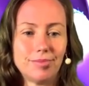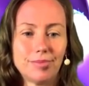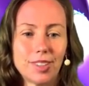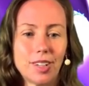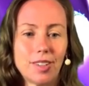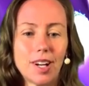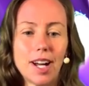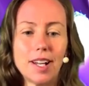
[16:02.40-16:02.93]

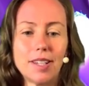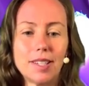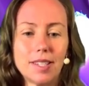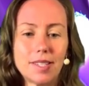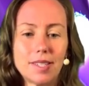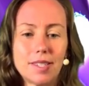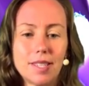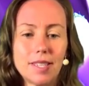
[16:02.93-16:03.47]
All right,
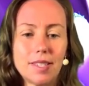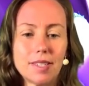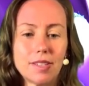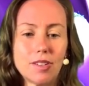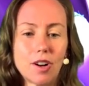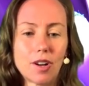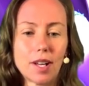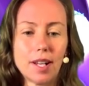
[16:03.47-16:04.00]
this is
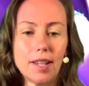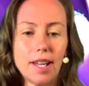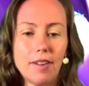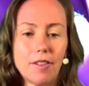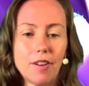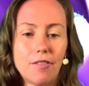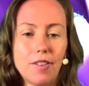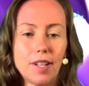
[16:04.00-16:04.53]
not gonna leave
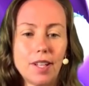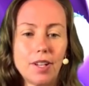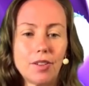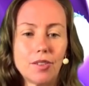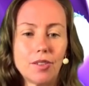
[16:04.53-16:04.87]
her feeling good.